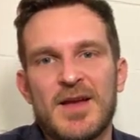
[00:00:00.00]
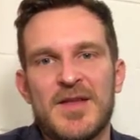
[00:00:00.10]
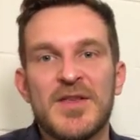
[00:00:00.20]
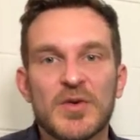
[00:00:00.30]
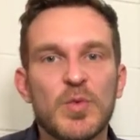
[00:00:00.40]

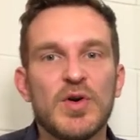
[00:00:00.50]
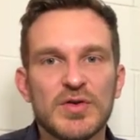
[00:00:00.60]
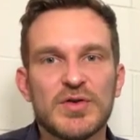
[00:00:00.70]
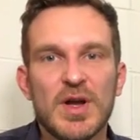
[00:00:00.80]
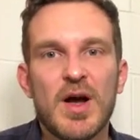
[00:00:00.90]
And this
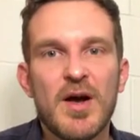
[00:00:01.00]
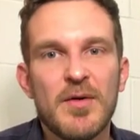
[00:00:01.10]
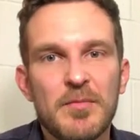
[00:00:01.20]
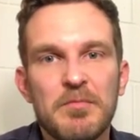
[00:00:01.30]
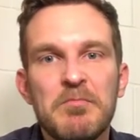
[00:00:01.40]
was
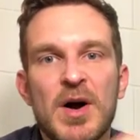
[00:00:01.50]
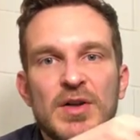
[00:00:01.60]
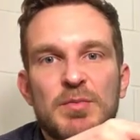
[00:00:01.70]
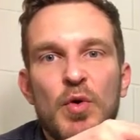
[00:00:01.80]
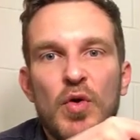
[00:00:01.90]

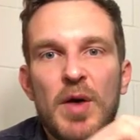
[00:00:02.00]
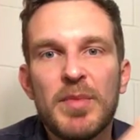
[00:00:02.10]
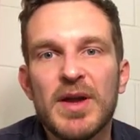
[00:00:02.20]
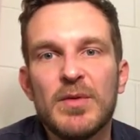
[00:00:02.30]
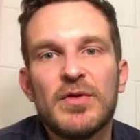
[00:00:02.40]
much more
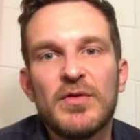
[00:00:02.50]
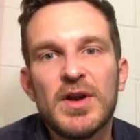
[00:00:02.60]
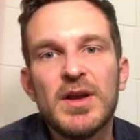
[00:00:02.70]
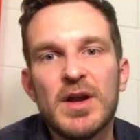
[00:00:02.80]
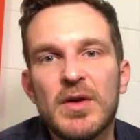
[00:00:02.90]
upbeat. It was a
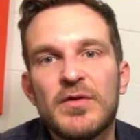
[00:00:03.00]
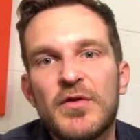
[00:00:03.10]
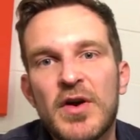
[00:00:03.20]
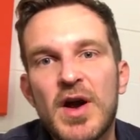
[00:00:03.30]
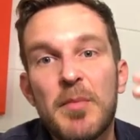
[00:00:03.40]
very, you know, it's
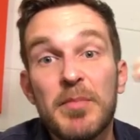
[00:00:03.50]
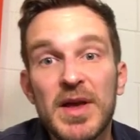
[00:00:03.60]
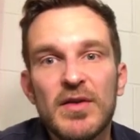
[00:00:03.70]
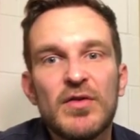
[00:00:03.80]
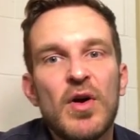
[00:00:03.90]
very
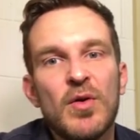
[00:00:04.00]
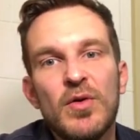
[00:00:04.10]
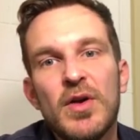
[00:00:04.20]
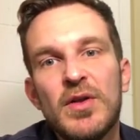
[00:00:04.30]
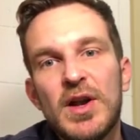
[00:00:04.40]
upbeat song,
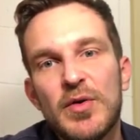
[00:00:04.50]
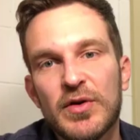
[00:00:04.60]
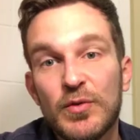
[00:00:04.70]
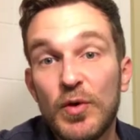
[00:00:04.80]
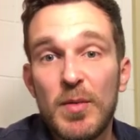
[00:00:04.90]
although the
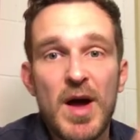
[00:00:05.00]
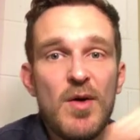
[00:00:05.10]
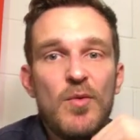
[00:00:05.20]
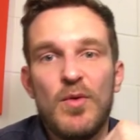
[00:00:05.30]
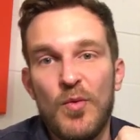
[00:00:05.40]
lyrics were all
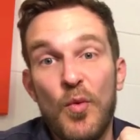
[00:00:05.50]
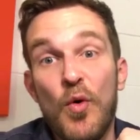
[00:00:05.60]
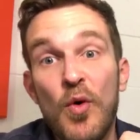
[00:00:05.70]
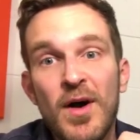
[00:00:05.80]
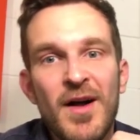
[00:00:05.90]
about
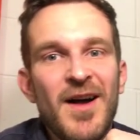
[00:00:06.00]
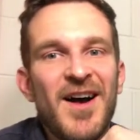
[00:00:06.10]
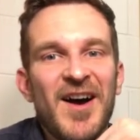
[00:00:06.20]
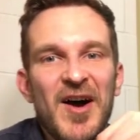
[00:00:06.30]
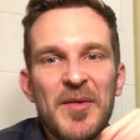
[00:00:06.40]
war.
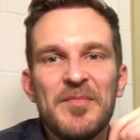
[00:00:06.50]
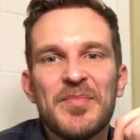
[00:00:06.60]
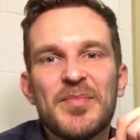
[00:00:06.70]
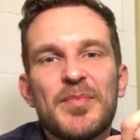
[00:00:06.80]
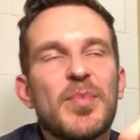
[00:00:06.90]

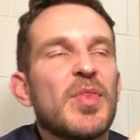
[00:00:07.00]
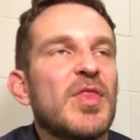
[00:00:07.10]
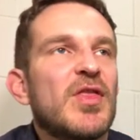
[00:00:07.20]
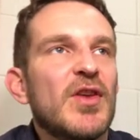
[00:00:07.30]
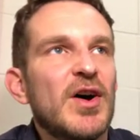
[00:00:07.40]

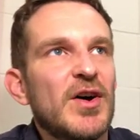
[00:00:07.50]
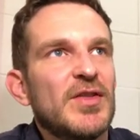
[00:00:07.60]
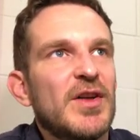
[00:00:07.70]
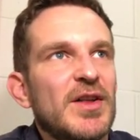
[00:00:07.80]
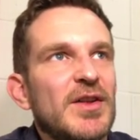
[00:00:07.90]

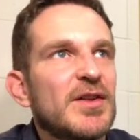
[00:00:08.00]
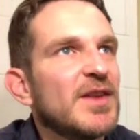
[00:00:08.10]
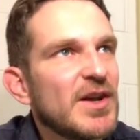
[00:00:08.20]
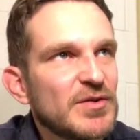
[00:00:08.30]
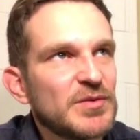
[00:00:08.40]

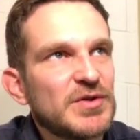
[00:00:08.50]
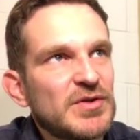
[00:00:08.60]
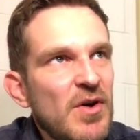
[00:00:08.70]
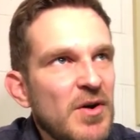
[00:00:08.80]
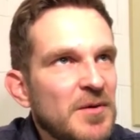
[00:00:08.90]
The actual
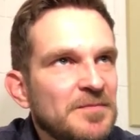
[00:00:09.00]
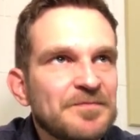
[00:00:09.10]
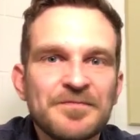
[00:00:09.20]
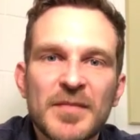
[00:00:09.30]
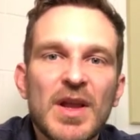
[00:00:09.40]
song
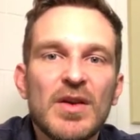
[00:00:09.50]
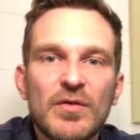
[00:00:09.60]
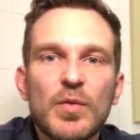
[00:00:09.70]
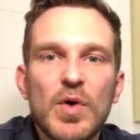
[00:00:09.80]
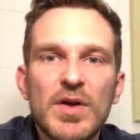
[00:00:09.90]
is
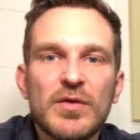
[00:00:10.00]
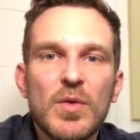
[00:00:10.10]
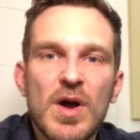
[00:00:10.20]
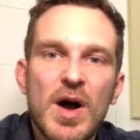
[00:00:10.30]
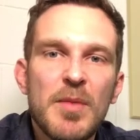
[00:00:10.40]

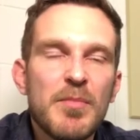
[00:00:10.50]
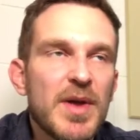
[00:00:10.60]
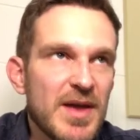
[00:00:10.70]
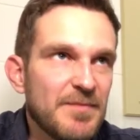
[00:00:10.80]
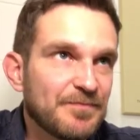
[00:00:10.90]
quite
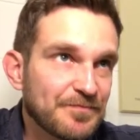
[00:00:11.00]
upbeat.